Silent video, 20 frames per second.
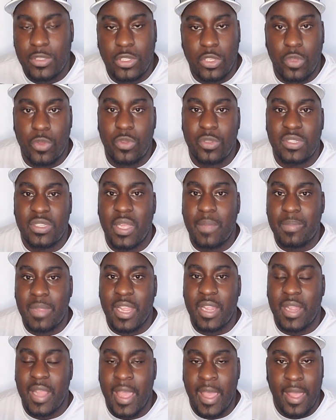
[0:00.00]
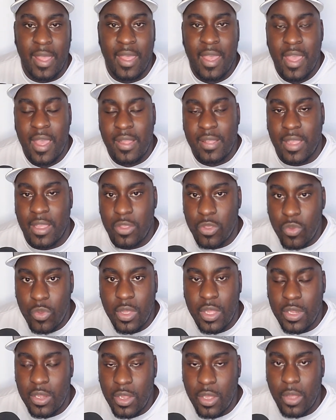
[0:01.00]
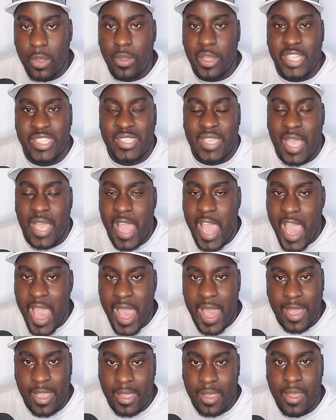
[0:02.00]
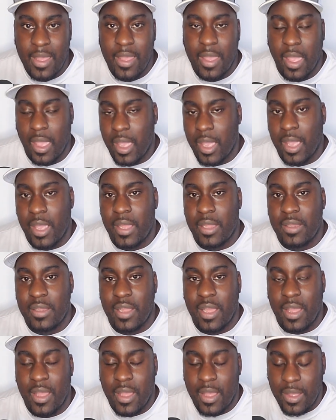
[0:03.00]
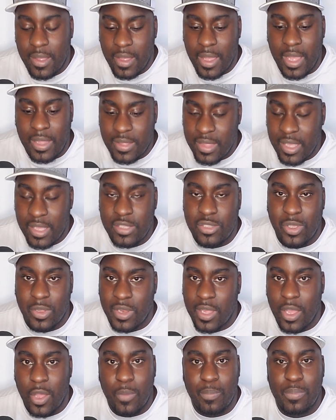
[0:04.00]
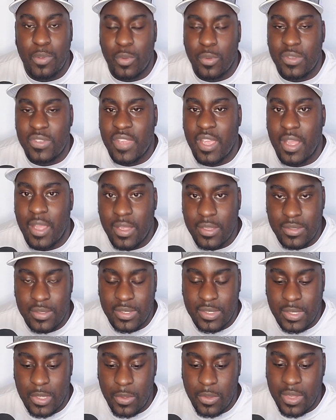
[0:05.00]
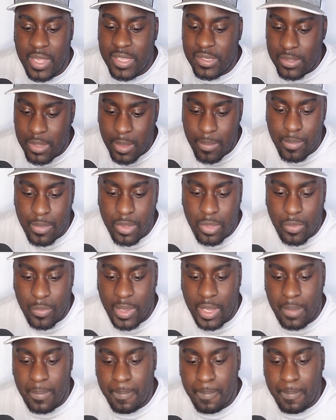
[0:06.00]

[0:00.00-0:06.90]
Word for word: So something that, that you could do. It's a hack and uh, I think it's going to help you a ton. So that's number three.